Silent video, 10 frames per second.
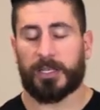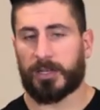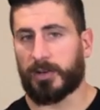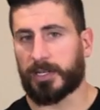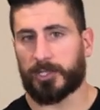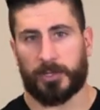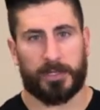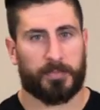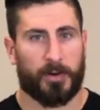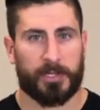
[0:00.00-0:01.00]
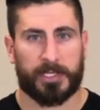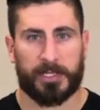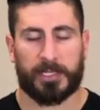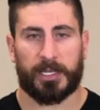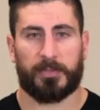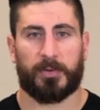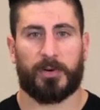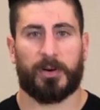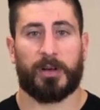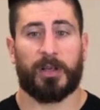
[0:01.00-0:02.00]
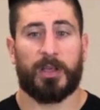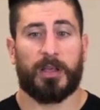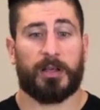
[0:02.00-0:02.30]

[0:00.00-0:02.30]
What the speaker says: you're not enjoying the process anymore,